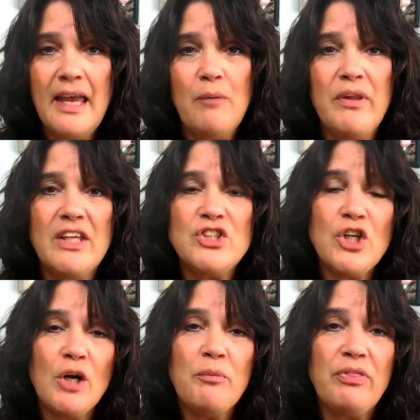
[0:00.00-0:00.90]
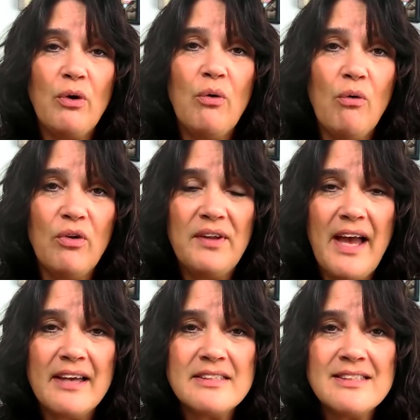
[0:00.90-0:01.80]
And when they share them with the whole
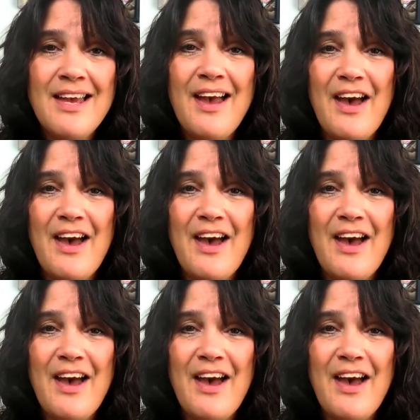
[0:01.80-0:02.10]
class,